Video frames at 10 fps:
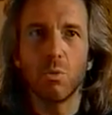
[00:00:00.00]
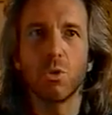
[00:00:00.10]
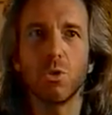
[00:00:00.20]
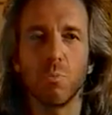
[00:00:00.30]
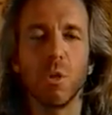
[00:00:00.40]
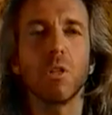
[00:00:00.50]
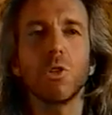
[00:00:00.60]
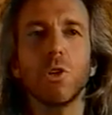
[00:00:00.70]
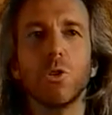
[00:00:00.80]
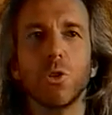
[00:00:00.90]
which is the
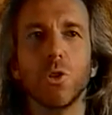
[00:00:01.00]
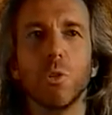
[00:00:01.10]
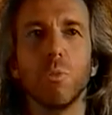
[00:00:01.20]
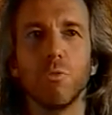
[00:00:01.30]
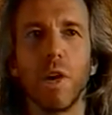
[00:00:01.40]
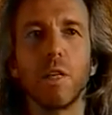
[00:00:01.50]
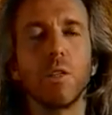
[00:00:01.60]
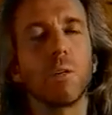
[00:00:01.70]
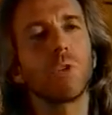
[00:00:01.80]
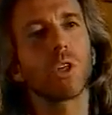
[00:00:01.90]
military term
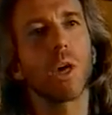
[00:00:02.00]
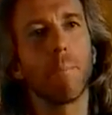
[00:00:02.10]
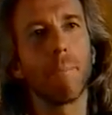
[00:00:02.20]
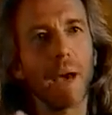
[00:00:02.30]
inviting them to come